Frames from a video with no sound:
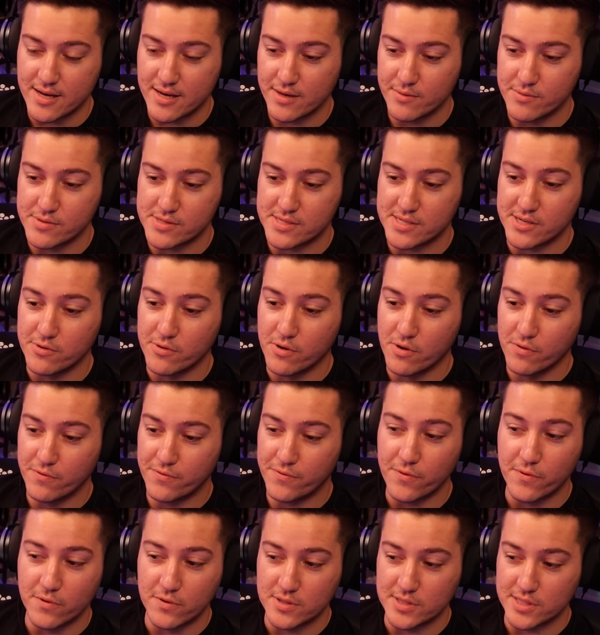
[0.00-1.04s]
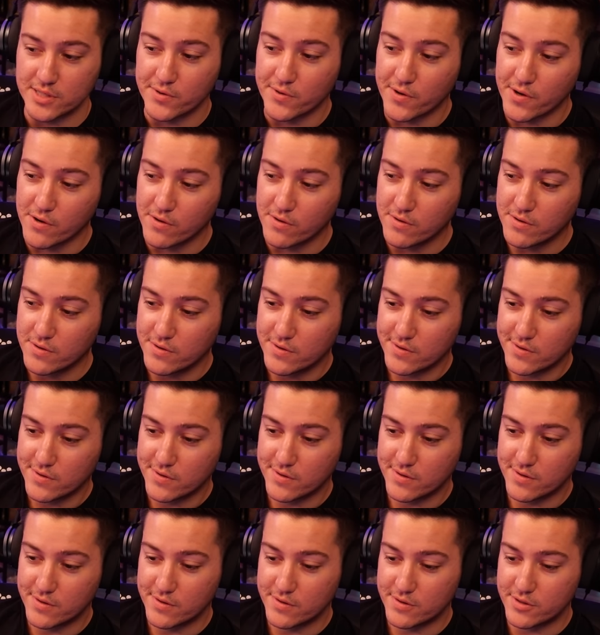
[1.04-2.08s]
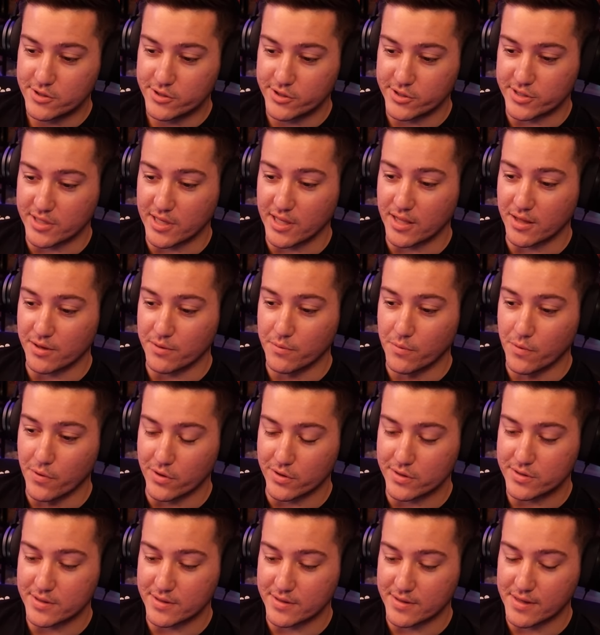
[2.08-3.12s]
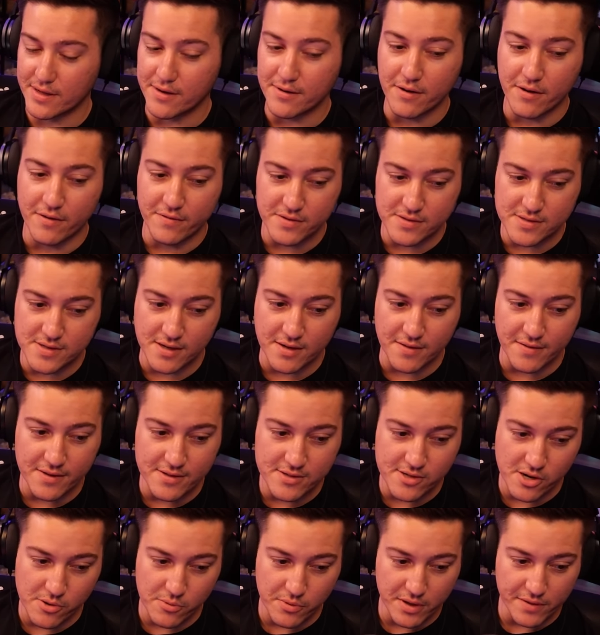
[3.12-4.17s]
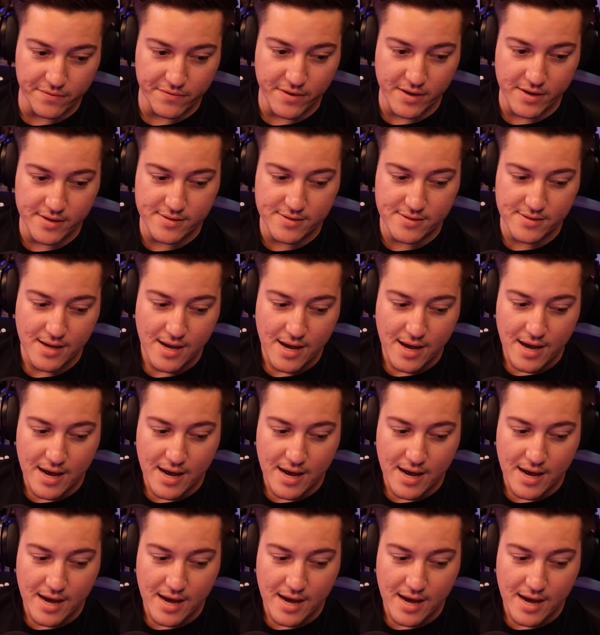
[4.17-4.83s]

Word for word: He was 0 4 0, just getting worked. And then all of a sudden they started winning fights.